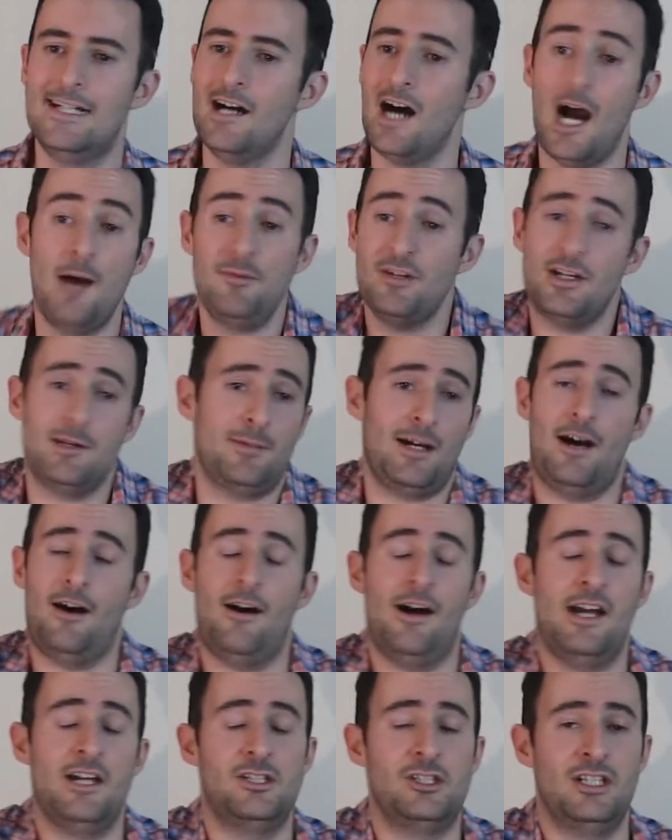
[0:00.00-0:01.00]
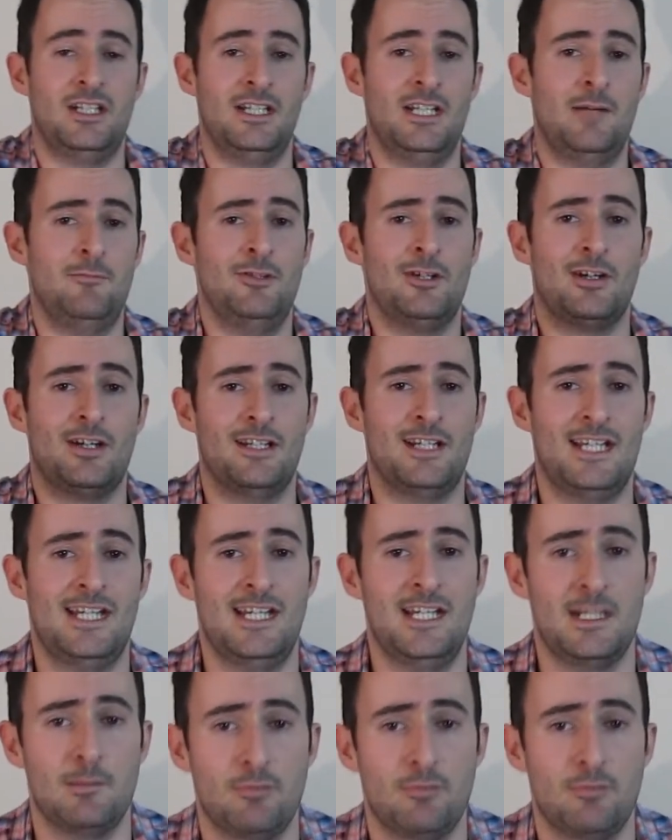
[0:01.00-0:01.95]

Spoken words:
I'm not about hygiene. I'm not going to here to